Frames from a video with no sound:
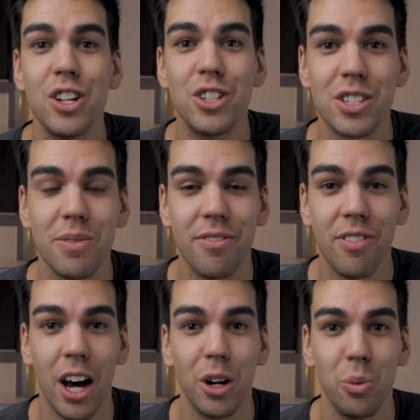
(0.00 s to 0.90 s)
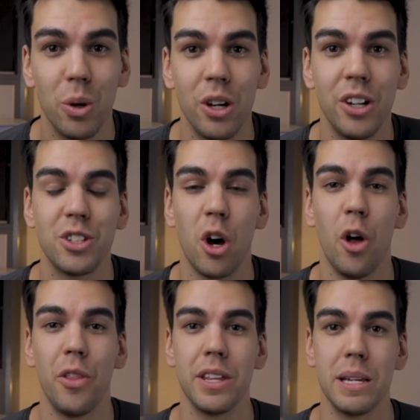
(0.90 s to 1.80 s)
Just some final words
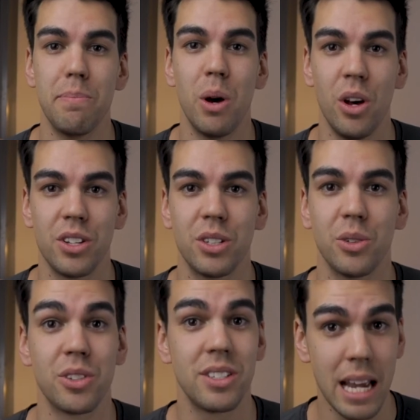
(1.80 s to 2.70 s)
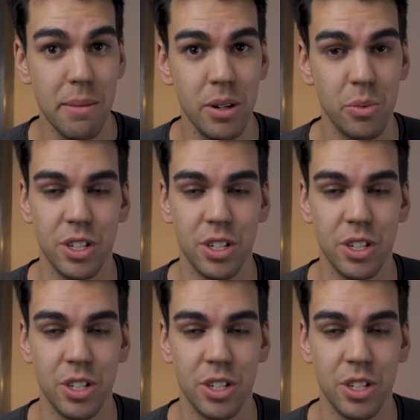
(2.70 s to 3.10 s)
on the personal statement,